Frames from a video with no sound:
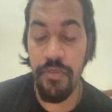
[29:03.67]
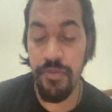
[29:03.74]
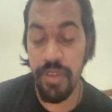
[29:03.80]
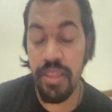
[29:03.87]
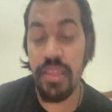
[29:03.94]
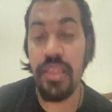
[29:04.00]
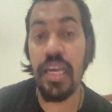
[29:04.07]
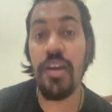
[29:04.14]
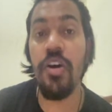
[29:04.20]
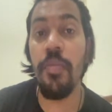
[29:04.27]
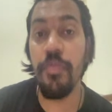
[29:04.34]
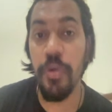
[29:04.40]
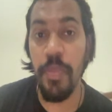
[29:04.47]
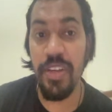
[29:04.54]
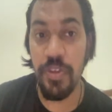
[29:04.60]
with the
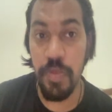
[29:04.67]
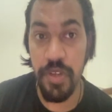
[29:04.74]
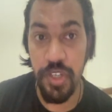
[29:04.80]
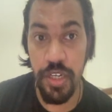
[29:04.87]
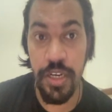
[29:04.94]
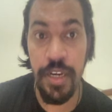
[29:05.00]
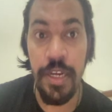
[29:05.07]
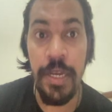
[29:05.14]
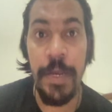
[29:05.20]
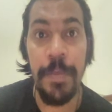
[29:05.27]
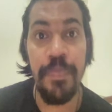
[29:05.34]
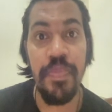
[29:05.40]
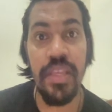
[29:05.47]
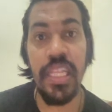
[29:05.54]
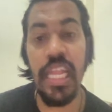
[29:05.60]
compromised machine,
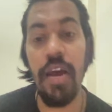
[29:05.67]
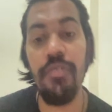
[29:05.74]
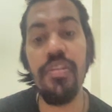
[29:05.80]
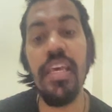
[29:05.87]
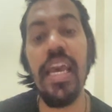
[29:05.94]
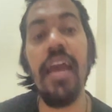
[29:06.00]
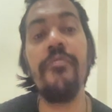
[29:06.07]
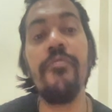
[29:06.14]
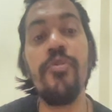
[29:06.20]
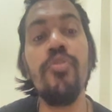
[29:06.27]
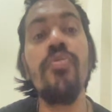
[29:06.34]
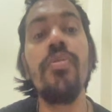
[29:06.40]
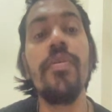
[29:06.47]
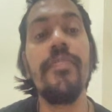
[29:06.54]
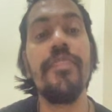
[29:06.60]
now they have
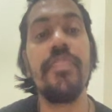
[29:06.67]
to,